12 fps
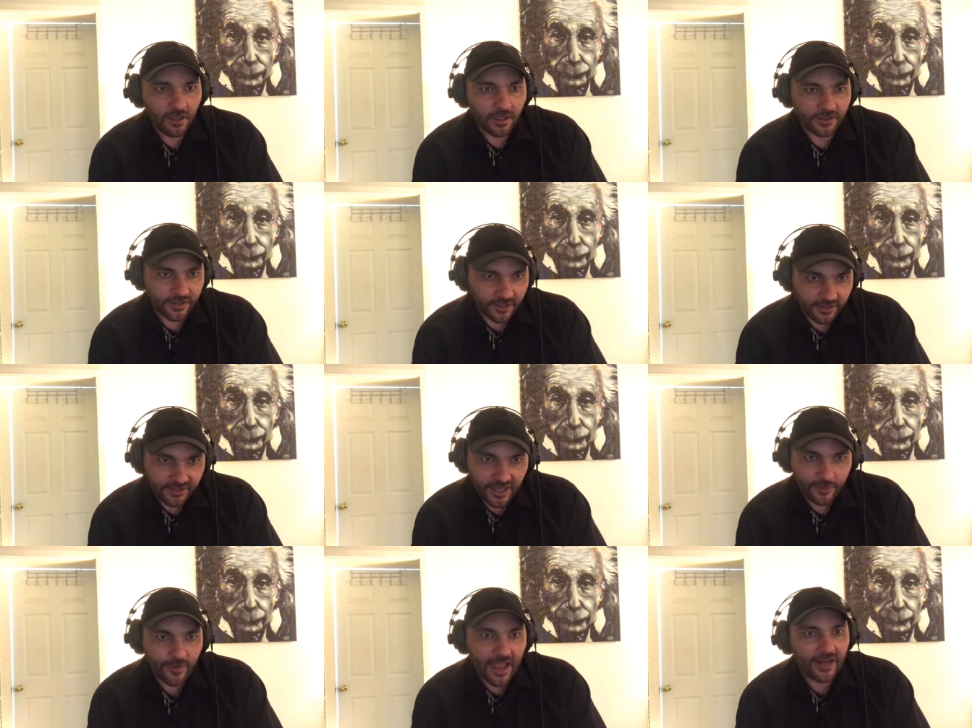It's going to
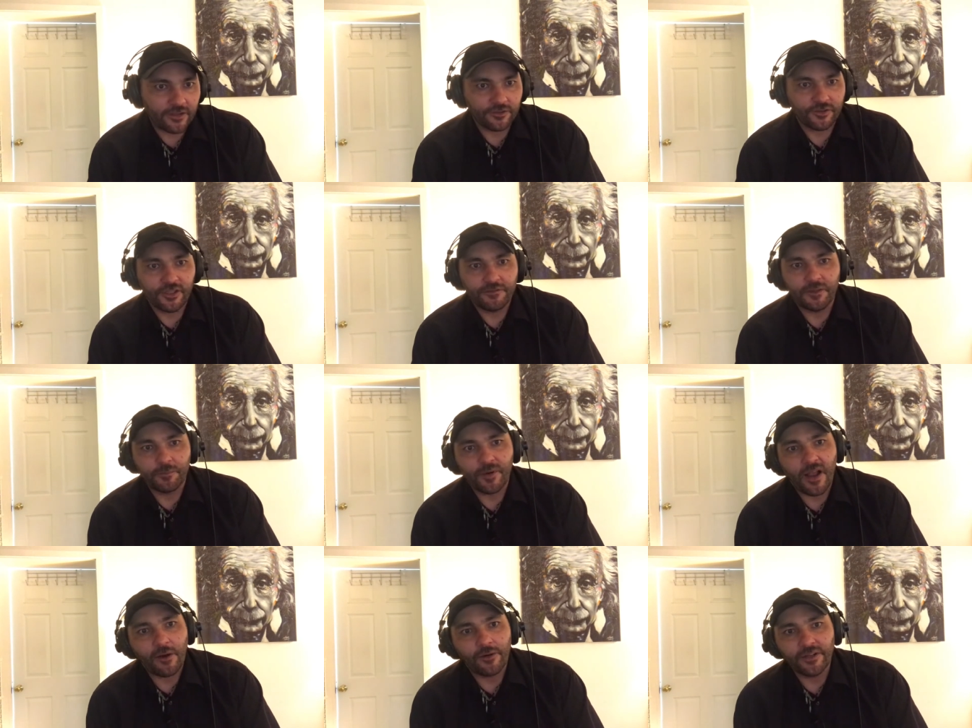take radical shift in
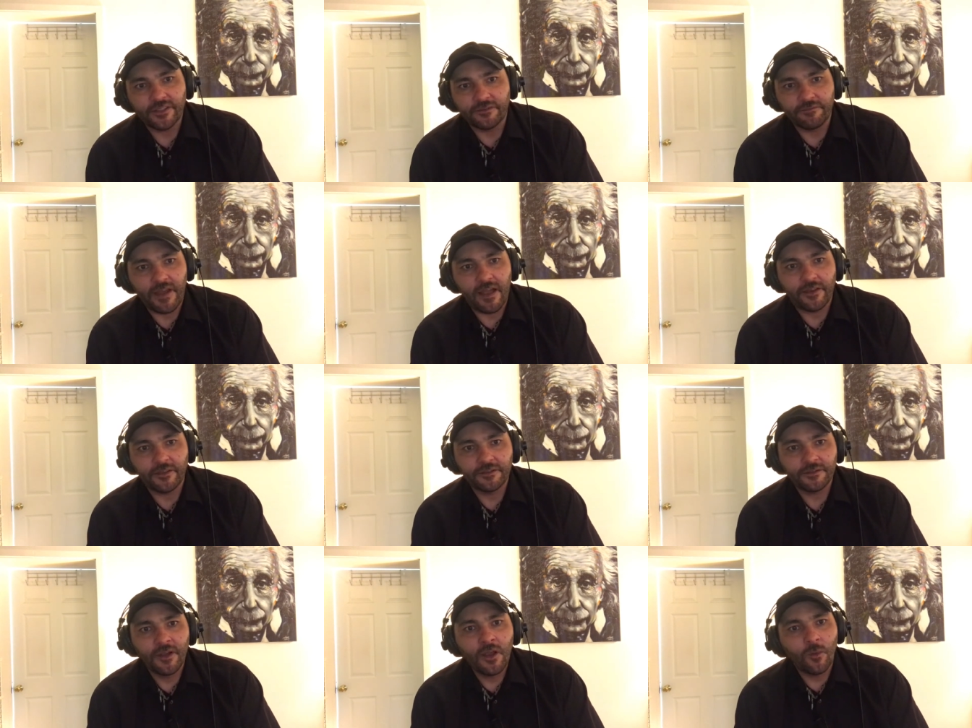priorities and
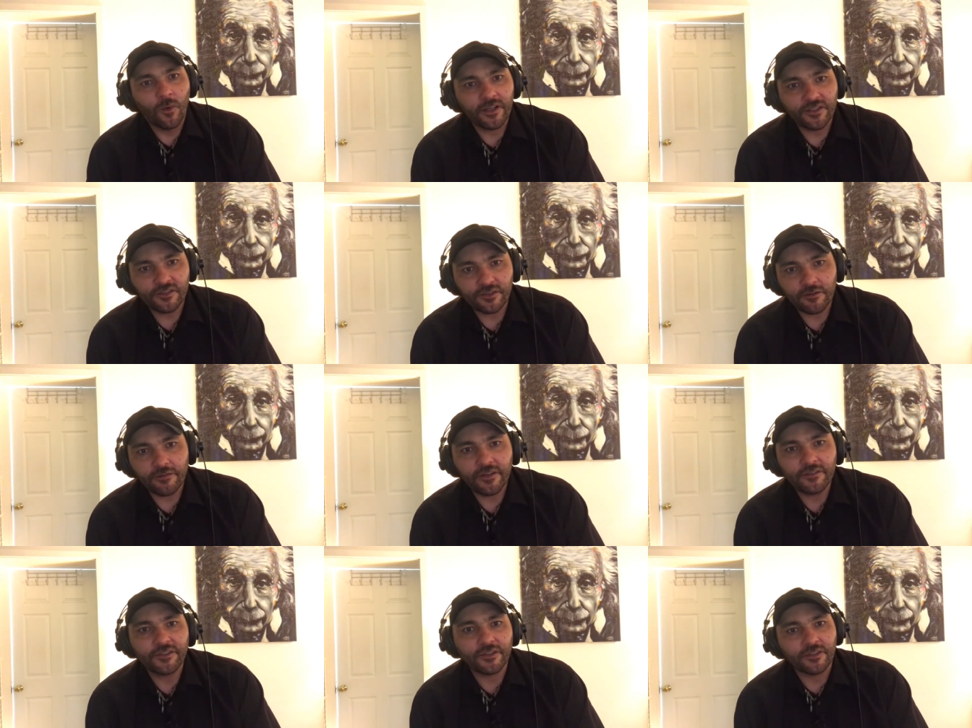values. What
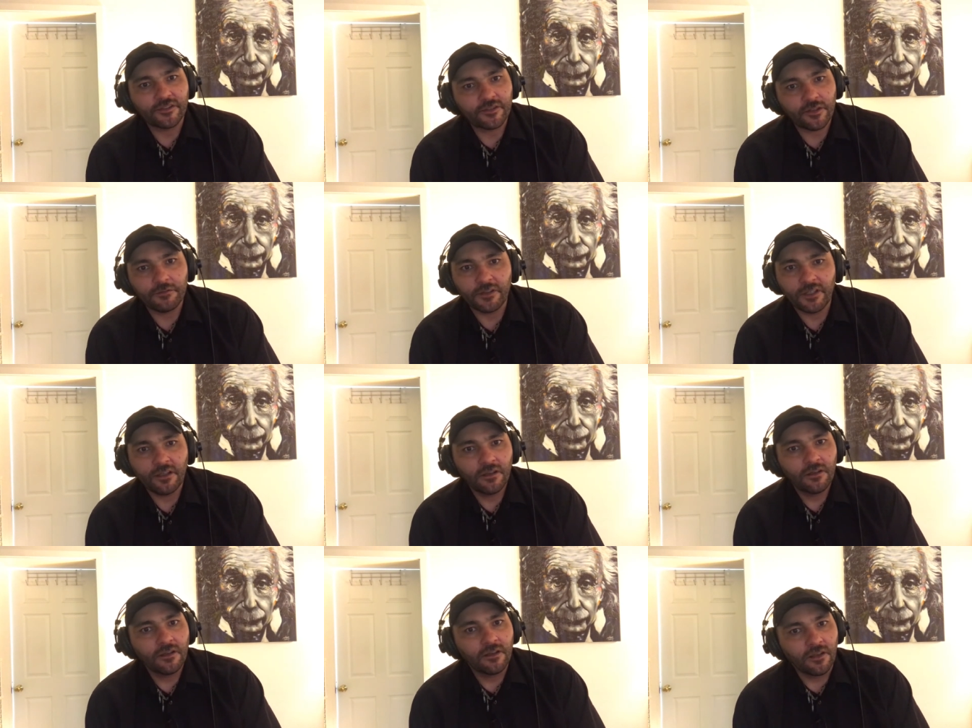conservatives are conserving
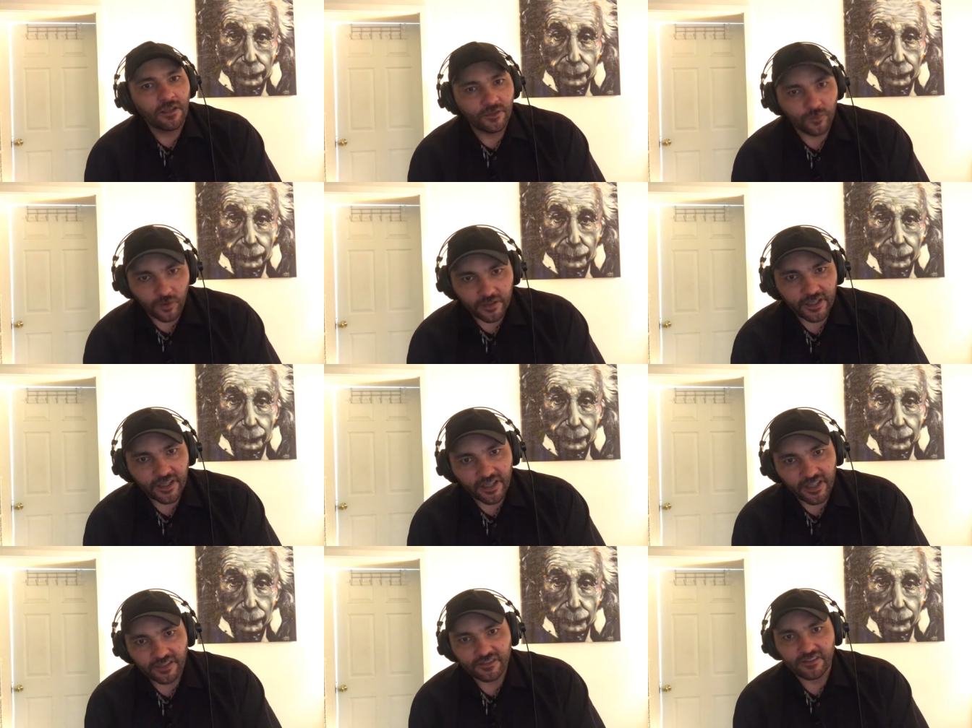is working
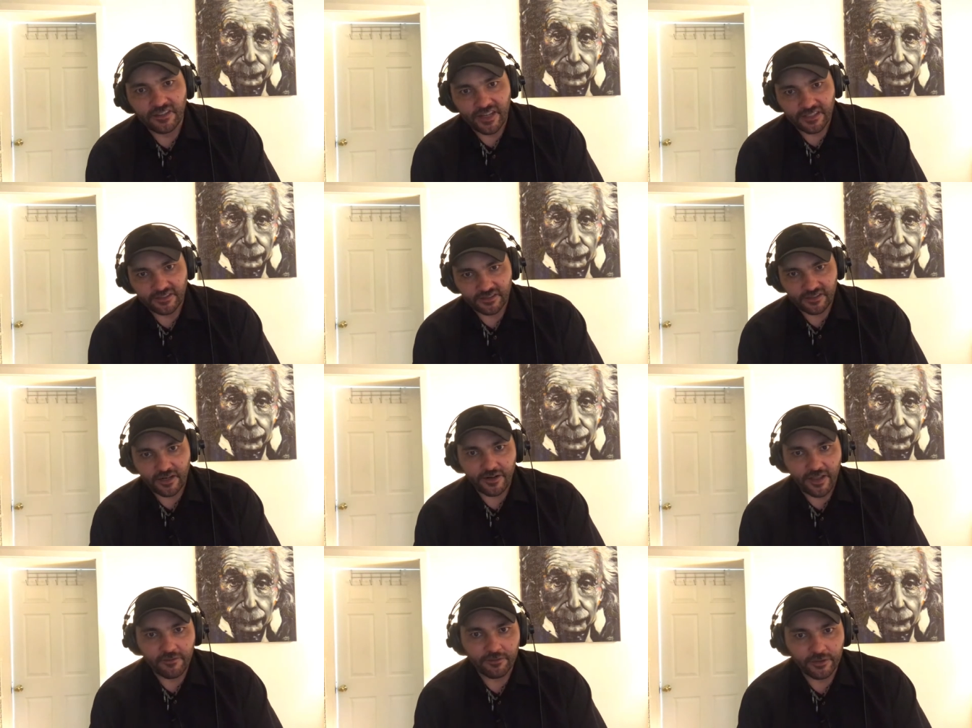against the
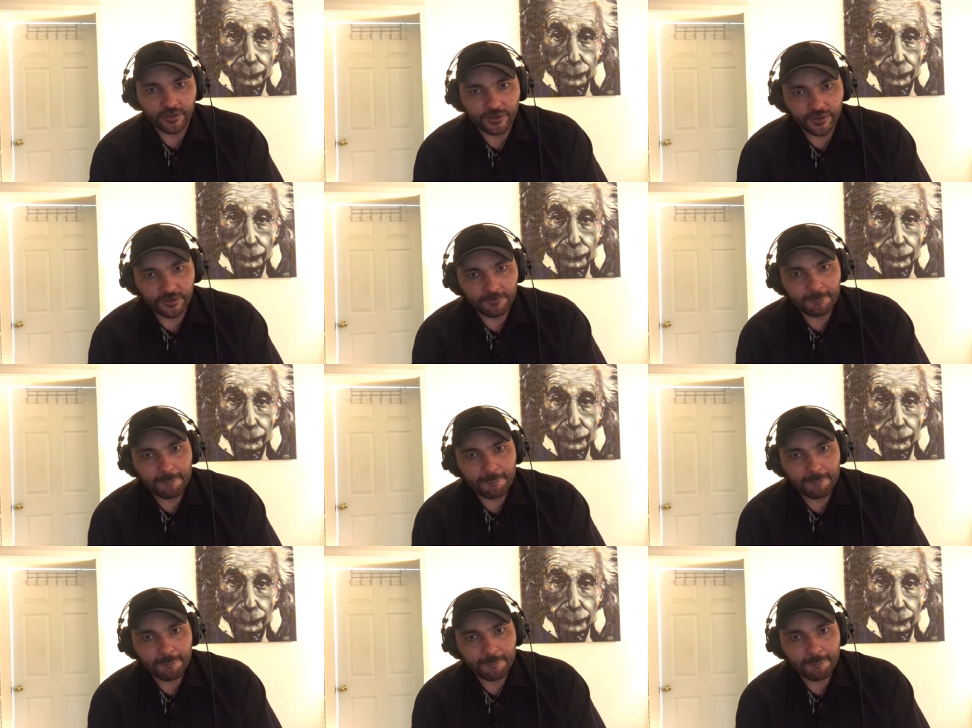necessary evolution.